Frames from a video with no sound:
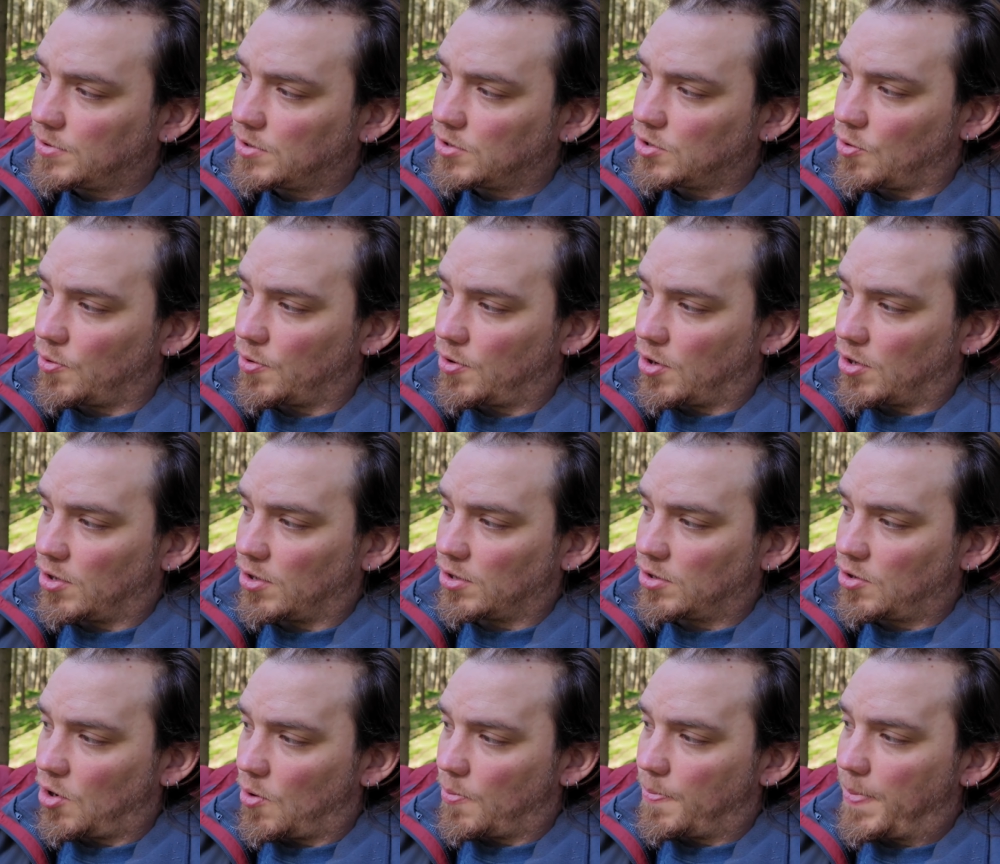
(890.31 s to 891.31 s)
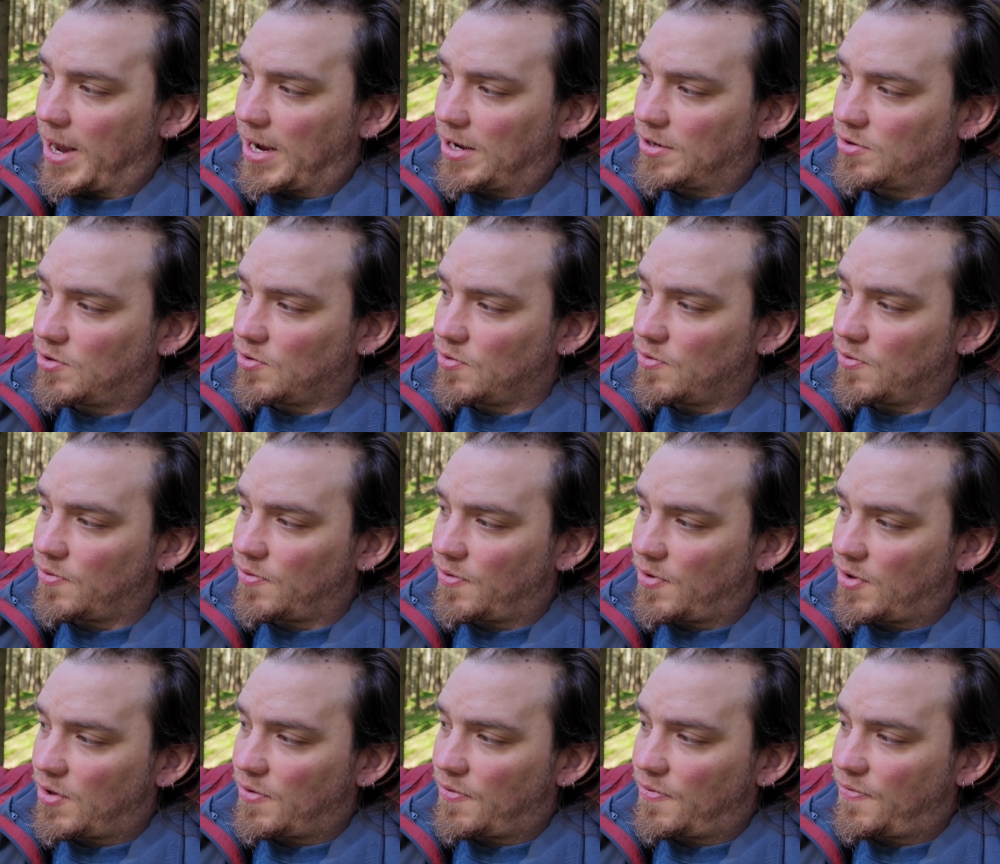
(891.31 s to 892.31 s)
So we're gonna go back to
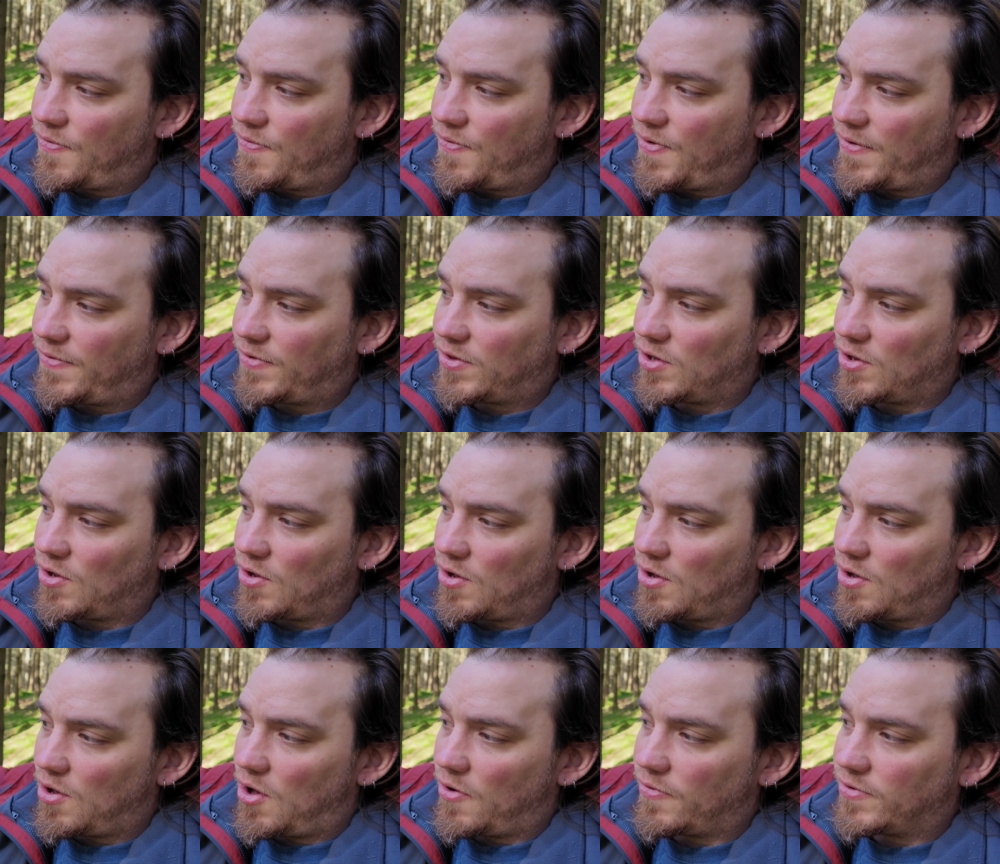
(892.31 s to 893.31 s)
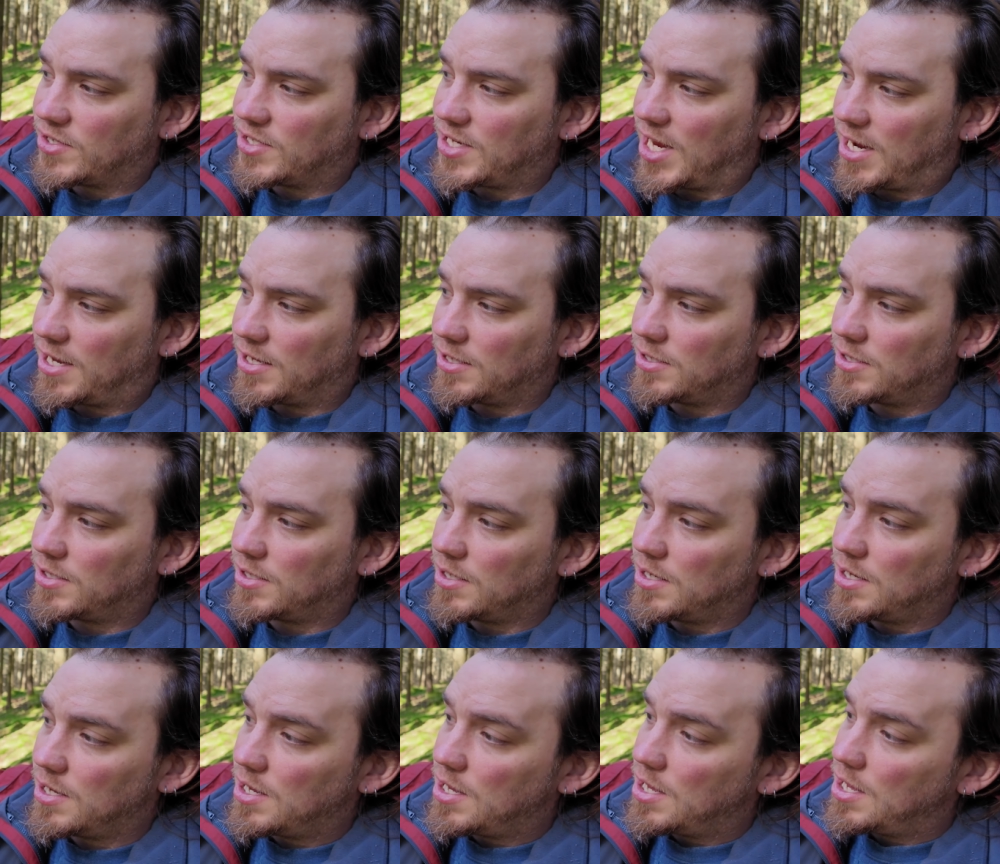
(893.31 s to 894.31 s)
fifth of a second,
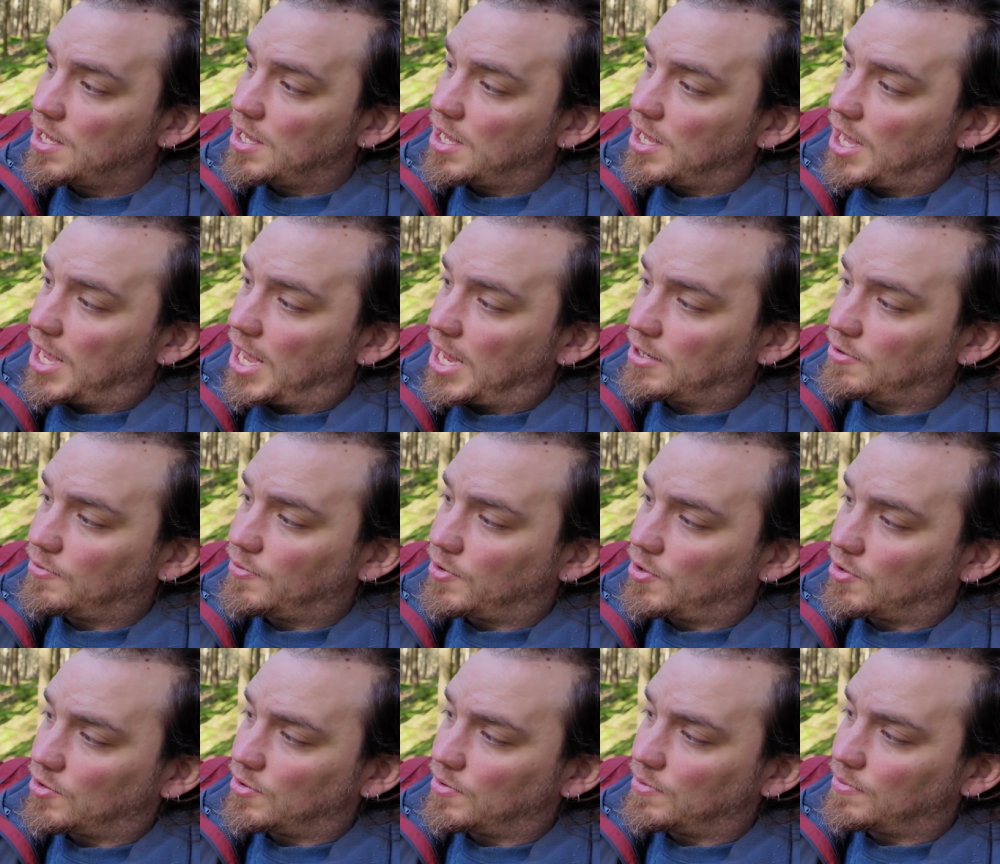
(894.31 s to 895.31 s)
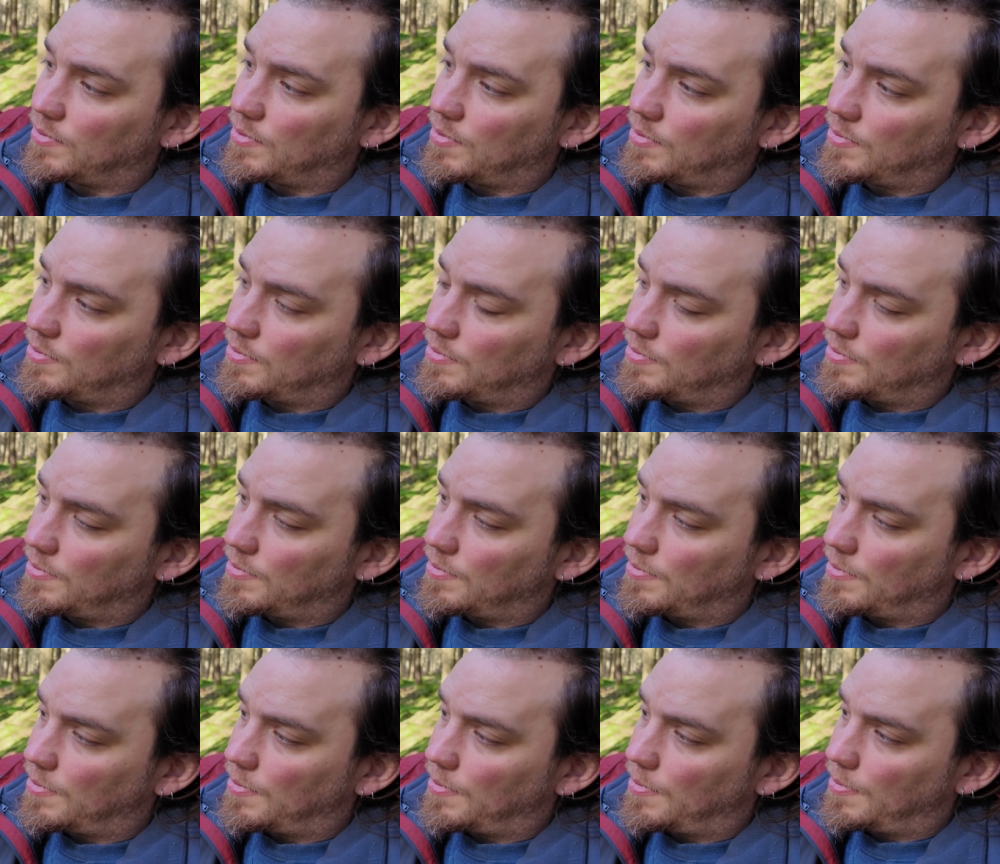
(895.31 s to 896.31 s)
and we're gonna
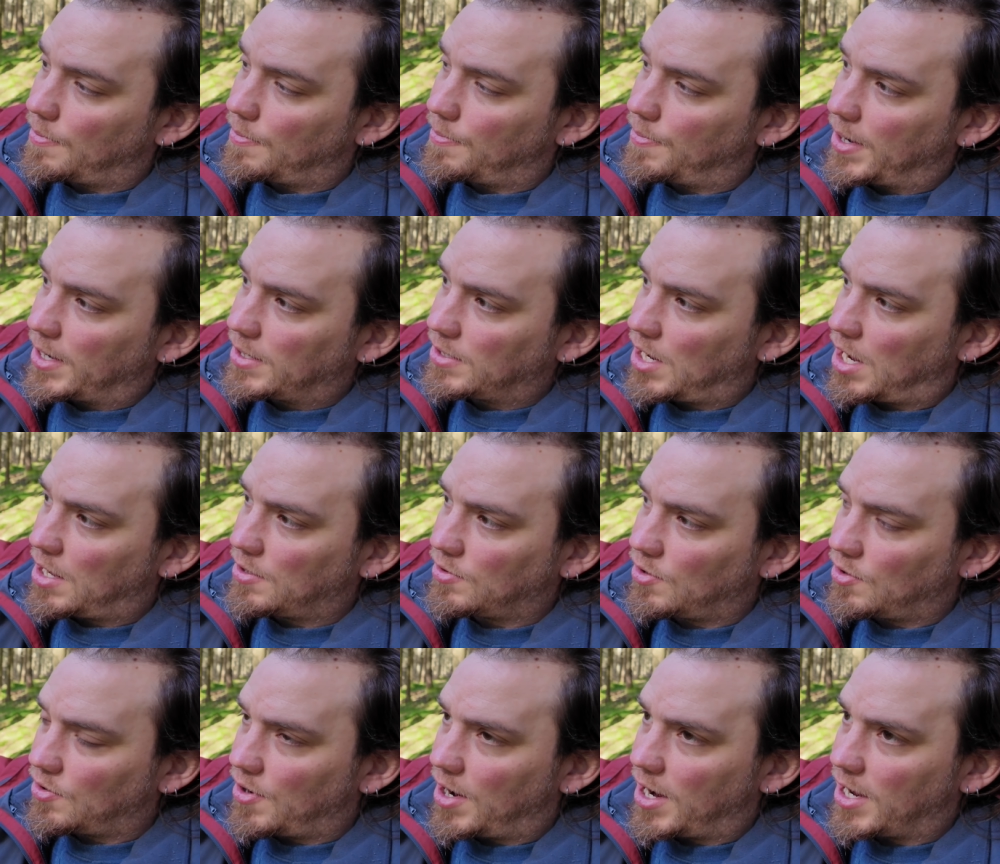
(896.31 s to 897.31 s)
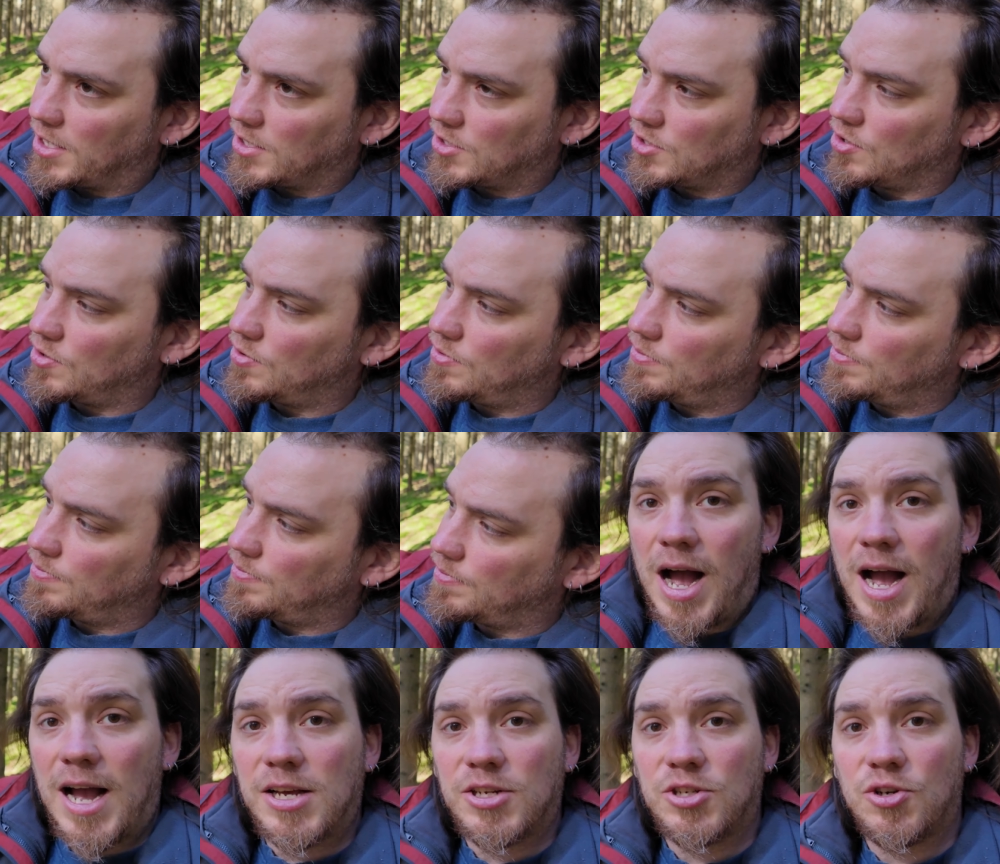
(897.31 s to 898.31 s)
bring down our ISO
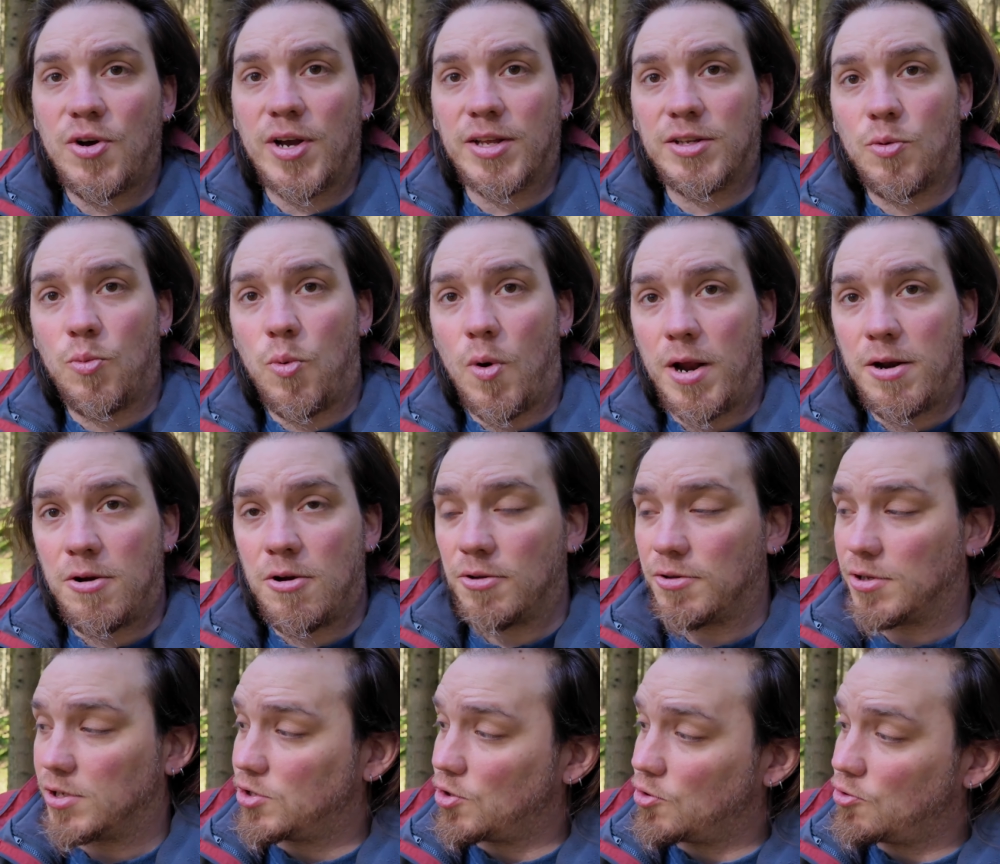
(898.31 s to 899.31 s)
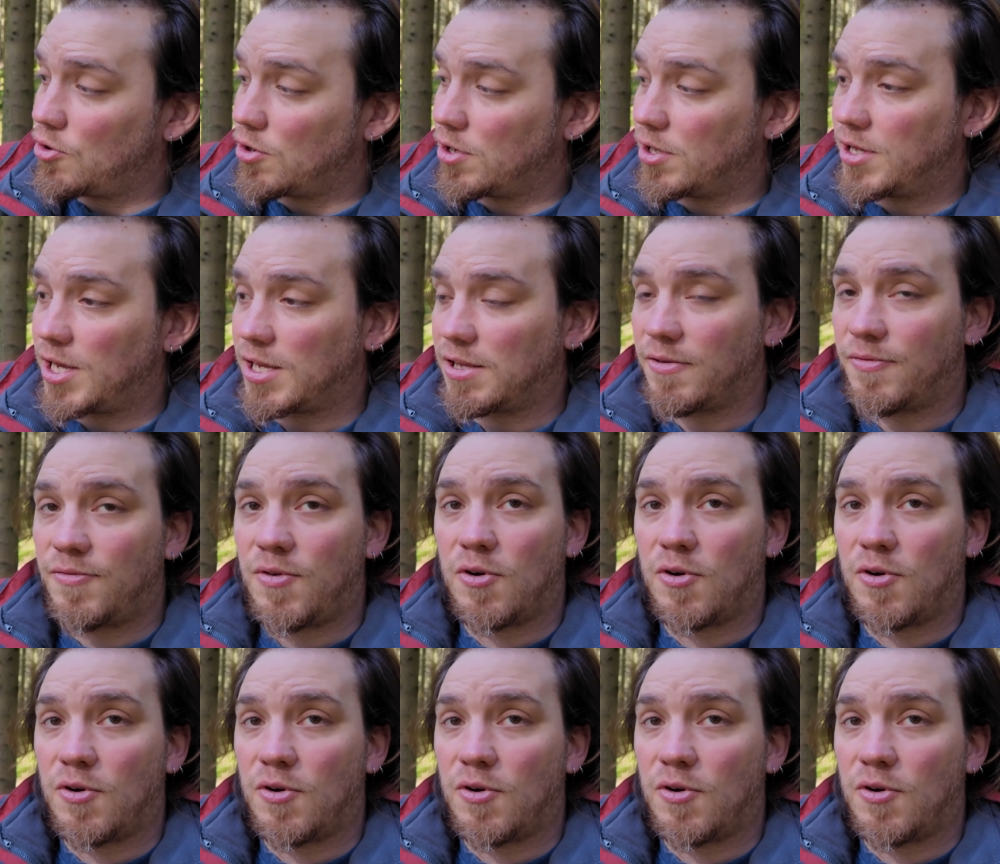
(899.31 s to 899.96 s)
ISO at 100. So we're gonna take the